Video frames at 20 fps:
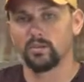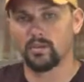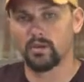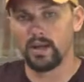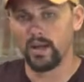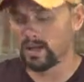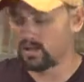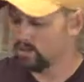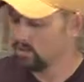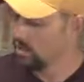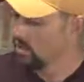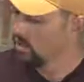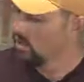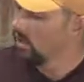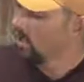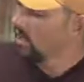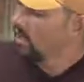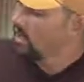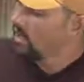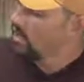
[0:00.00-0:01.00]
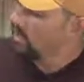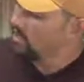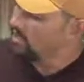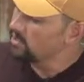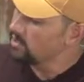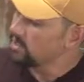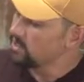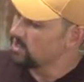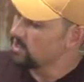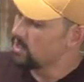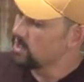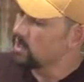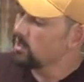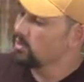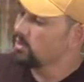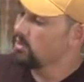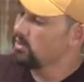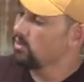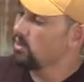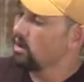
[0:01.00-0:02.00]
range. It's gonna show
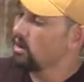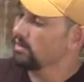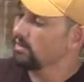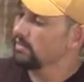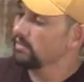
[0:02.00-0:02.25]
you all